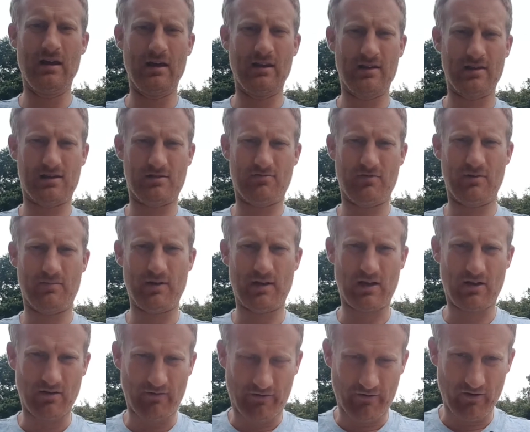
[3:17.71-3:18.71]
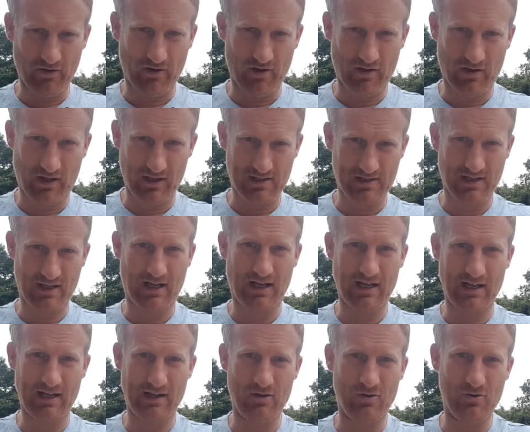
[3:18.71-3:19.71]
This has really been good for getting
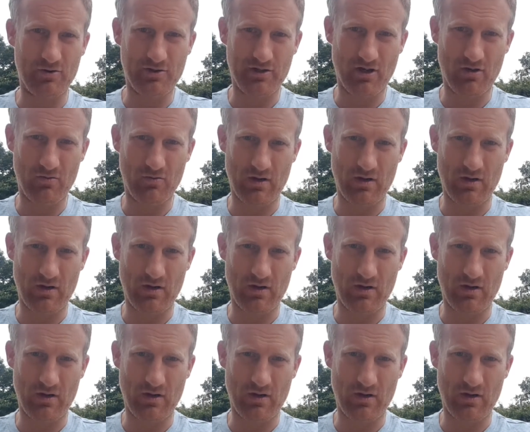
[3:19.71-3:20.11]
clear audio